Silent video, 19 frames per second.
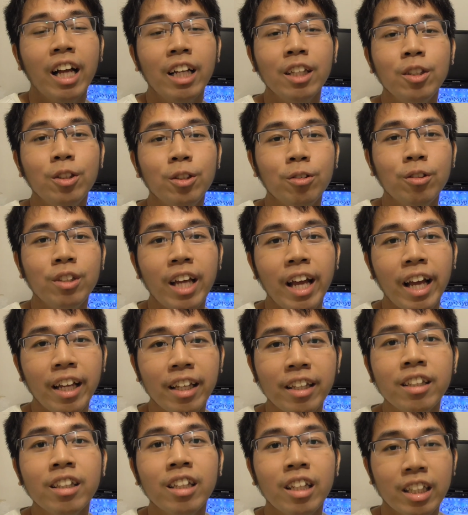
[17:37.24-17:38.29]
Until
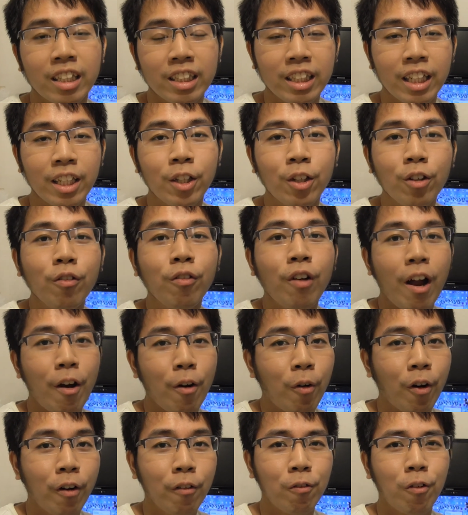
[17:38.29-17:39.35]
then, thank you
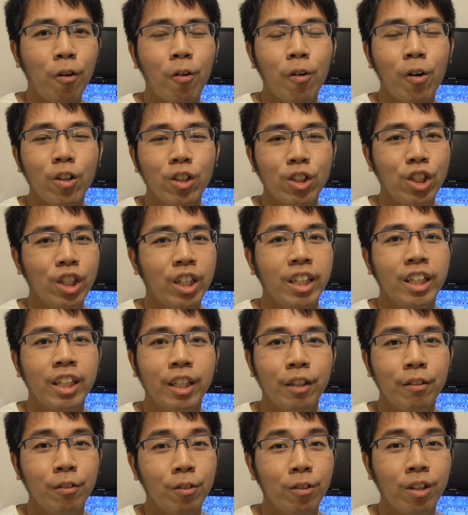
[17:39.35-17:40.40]
everyone for
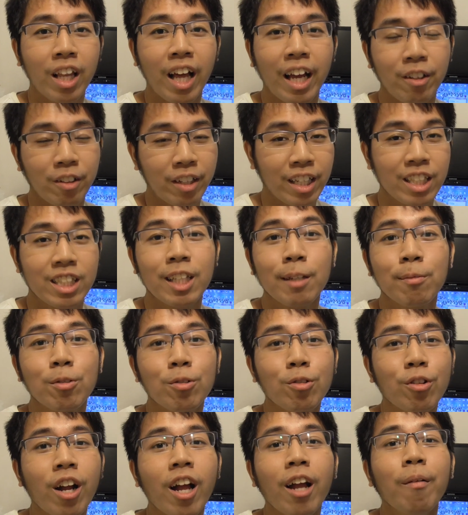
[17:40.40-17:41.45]
watching. If you like, you can
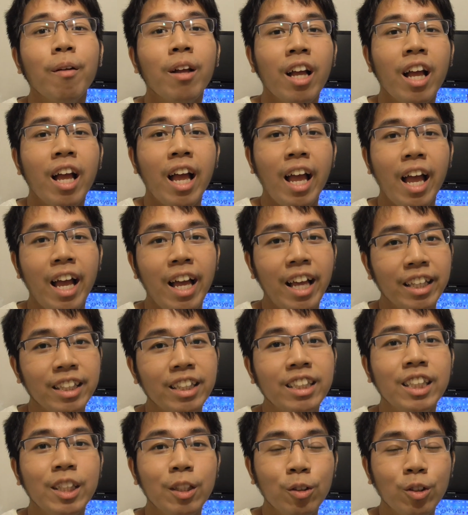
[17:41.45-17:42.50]
subscribe,
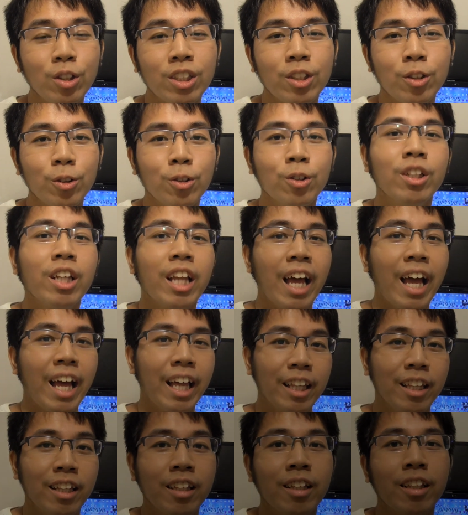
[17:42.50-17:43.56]
and see you soon,
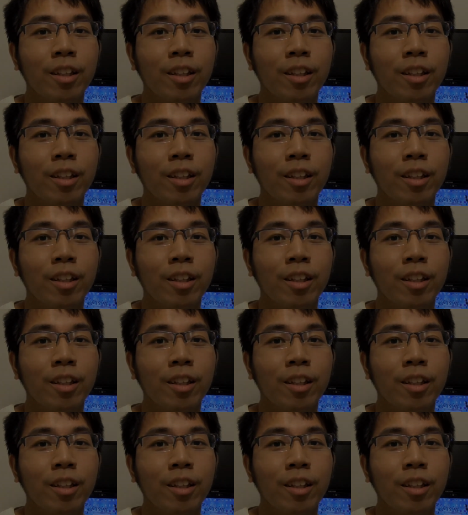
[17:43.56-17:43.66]
and